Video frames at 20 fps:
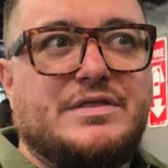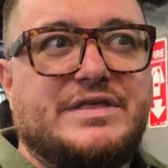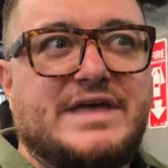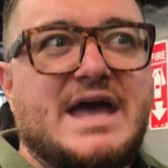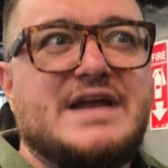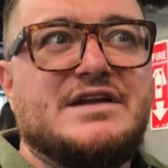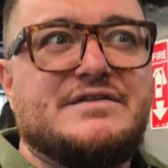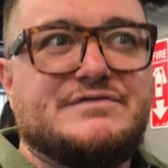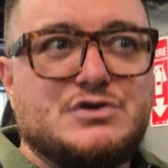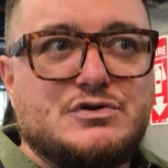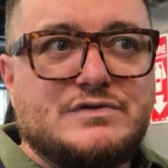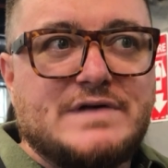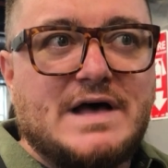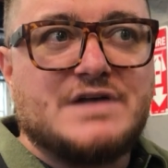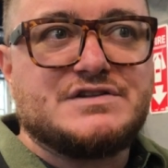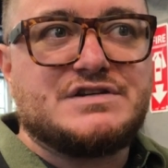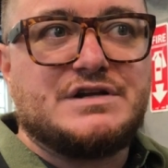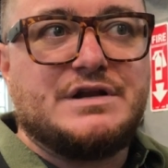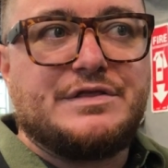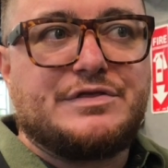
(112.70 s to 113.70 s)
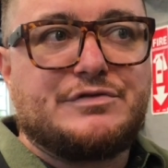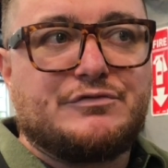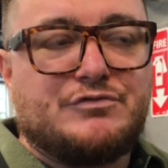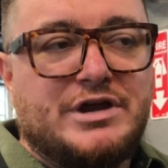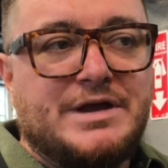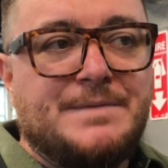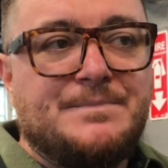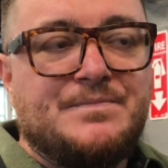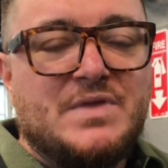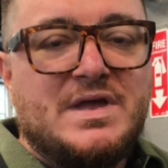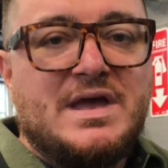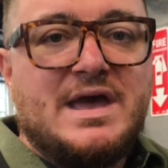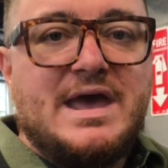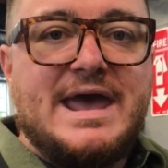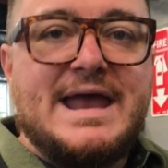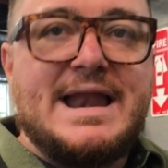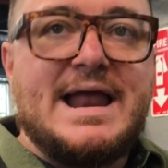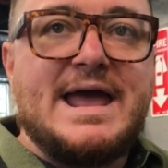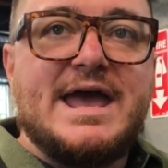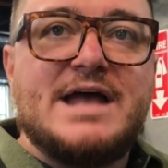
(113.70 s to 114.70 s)
the end of 2003.
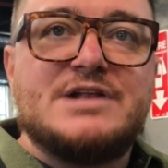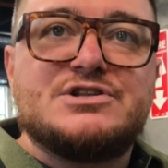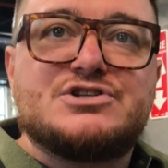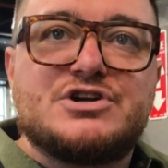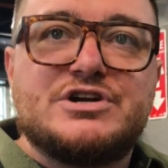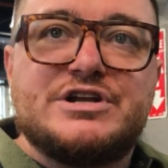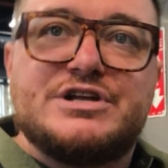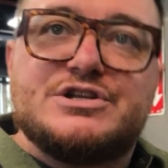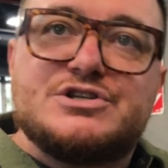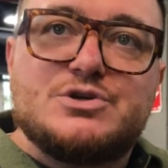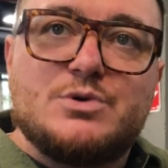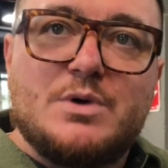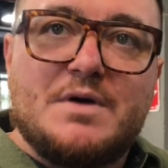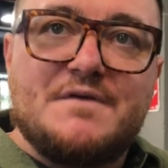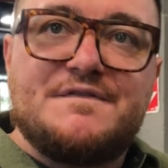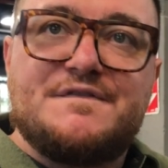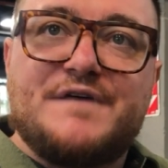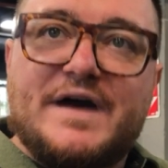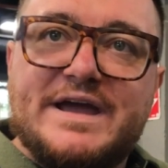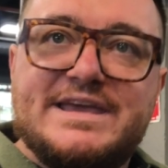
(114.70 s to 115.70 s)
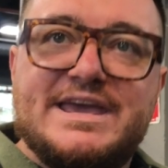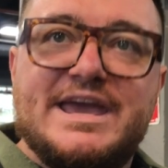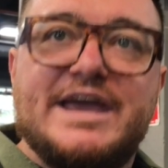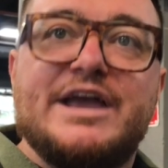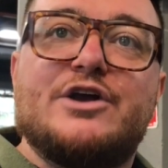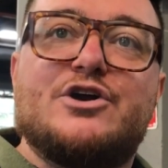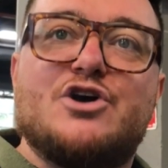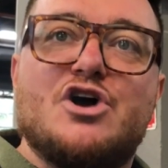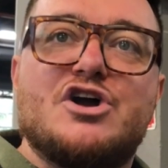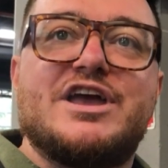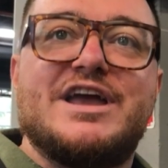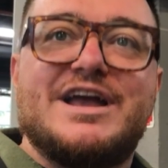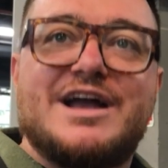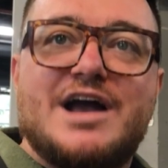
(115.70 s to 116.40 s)
And I entered into a Viking cooking